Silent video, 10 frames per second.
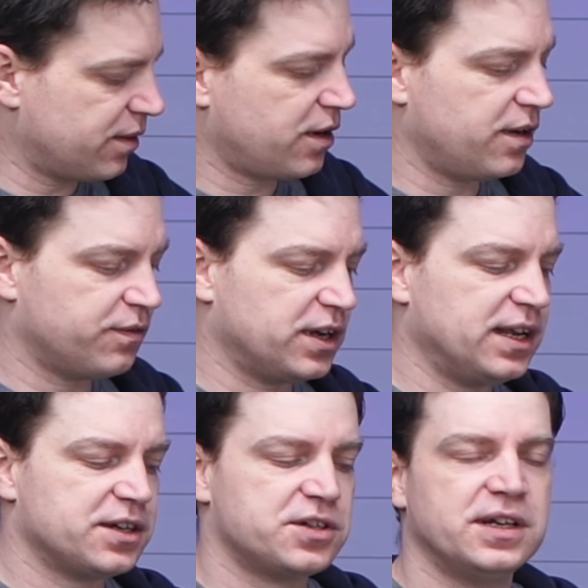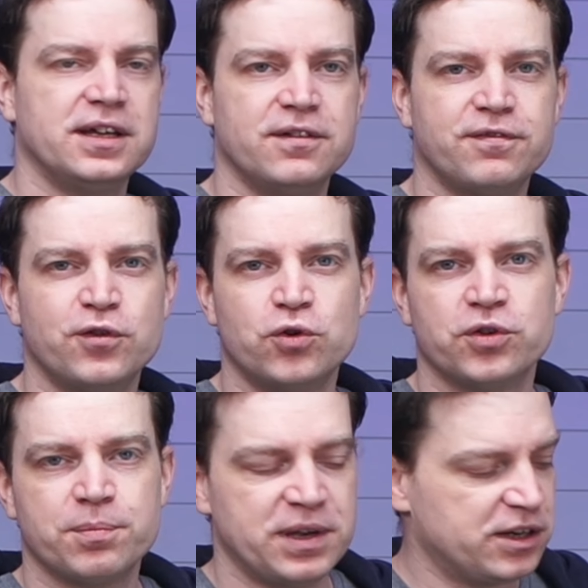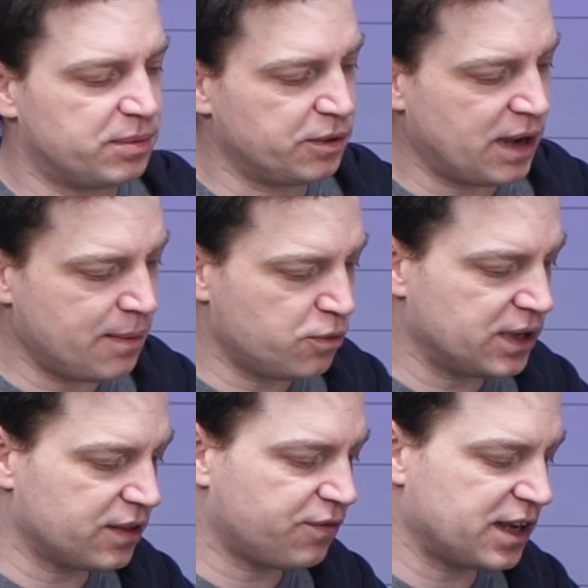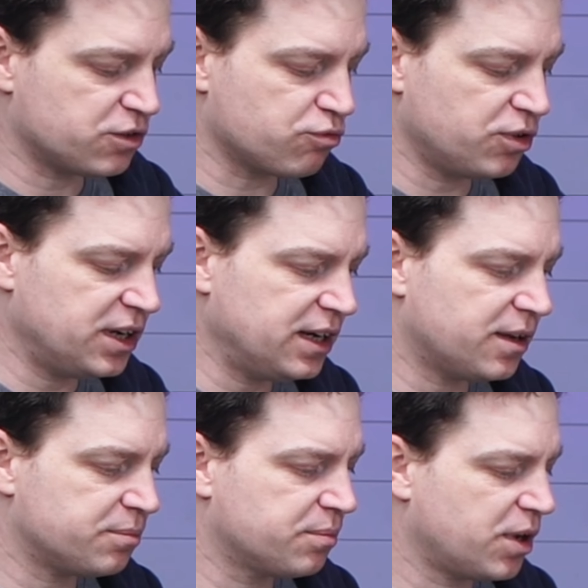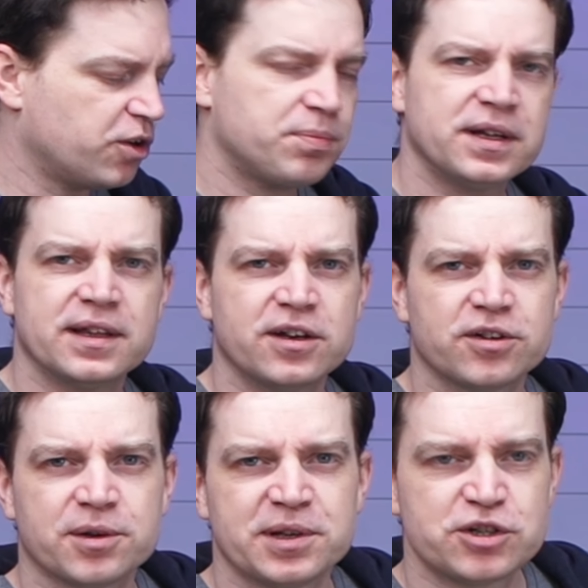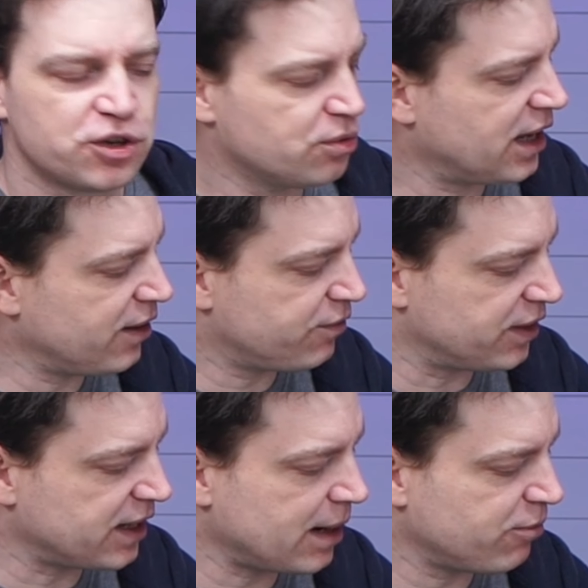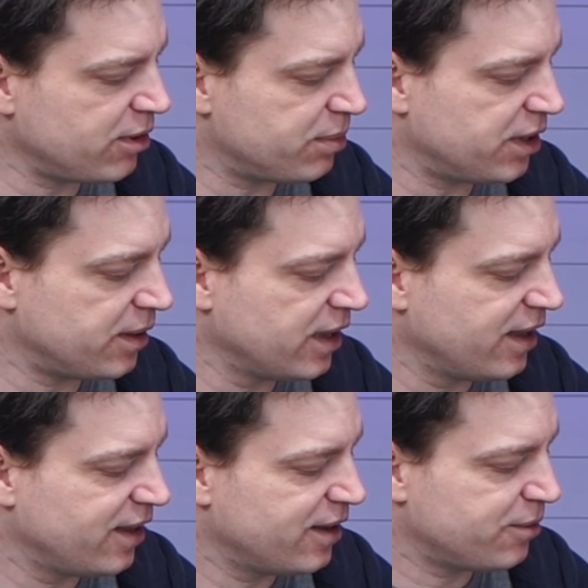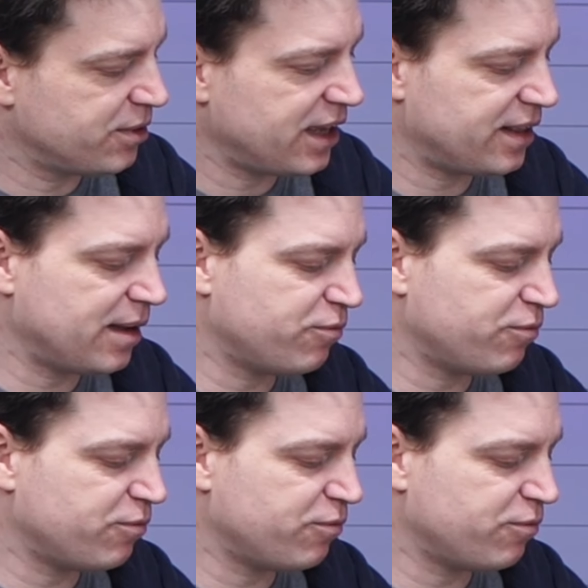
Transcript: kind of connection here for the pwm we'll get the fans running i'm hoping they're not going to be too loud for the camera but We'll get them